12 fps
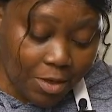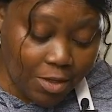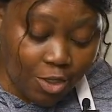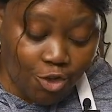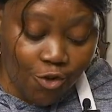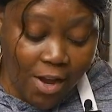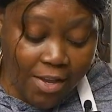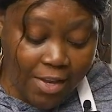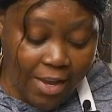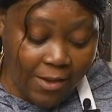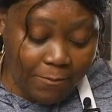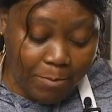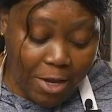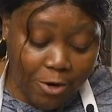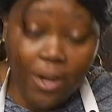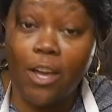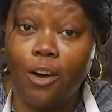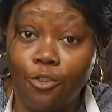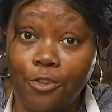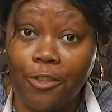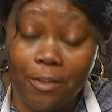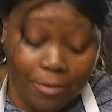to try and have better health